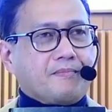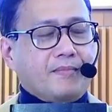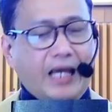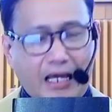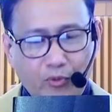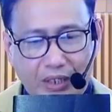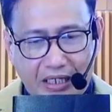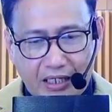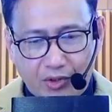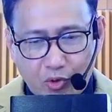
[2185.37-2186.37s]
And we
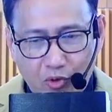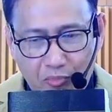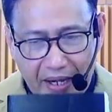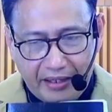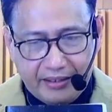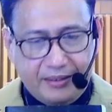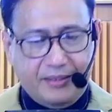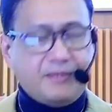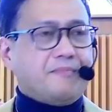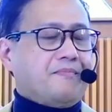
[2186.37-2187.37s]
need to obey it,
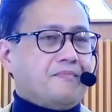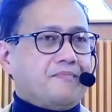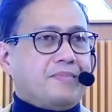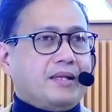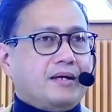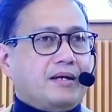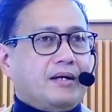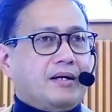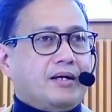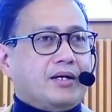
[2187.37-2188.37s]

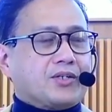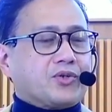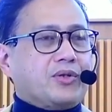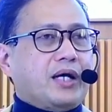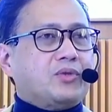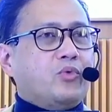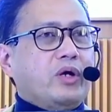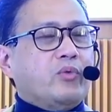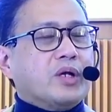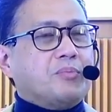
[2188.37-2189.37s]
so that we
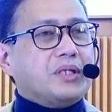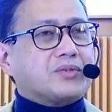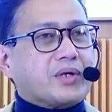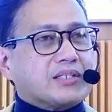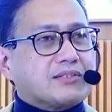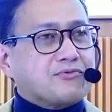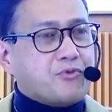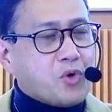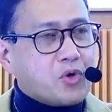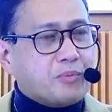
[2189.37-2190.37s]
will be
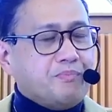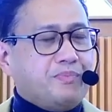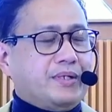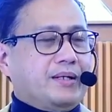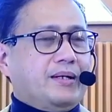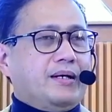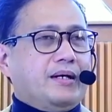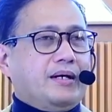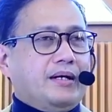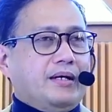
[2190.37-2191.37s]
transformed
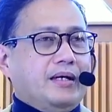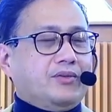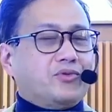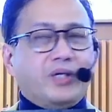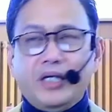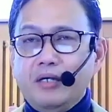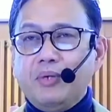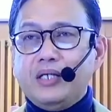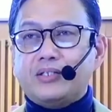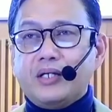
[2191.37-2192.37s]
into the
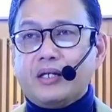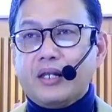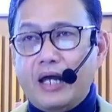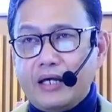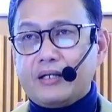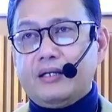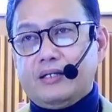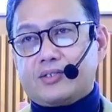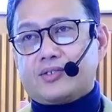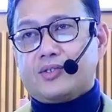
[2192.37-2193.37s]
image and
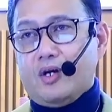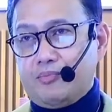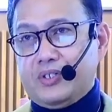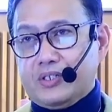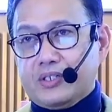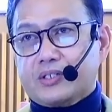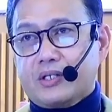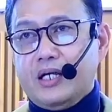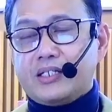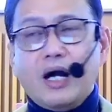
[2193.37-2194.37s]
likeness of Jesus
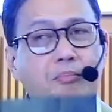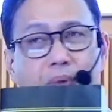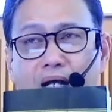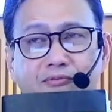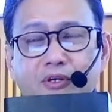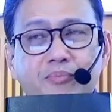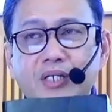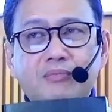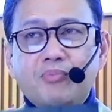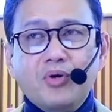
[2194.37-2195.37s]
Christ. Apart from
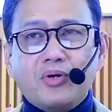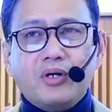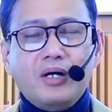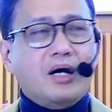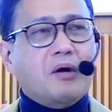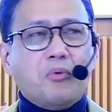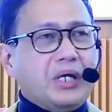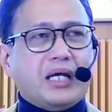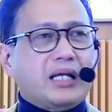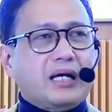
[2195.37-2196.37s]
this book,
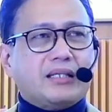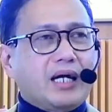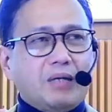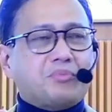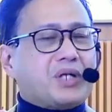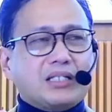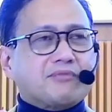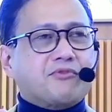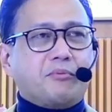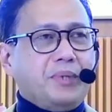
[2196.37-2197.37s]
we cannot have
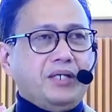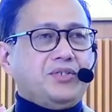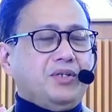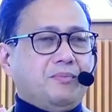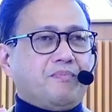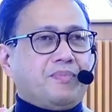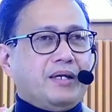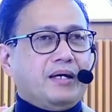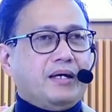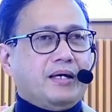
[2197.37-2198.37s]
transformation.
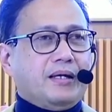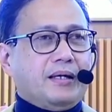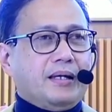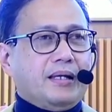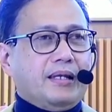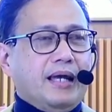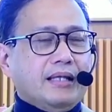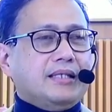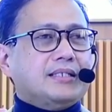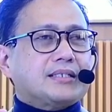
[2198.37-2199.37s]

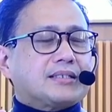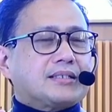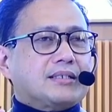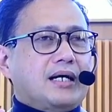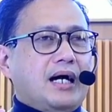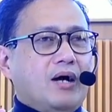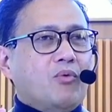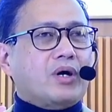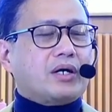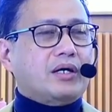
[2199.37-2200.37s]
That is
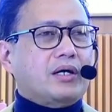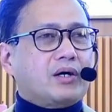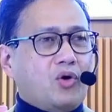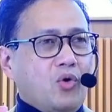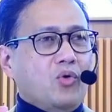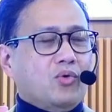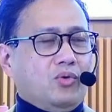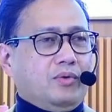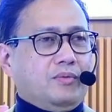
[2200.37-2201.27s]
our goal.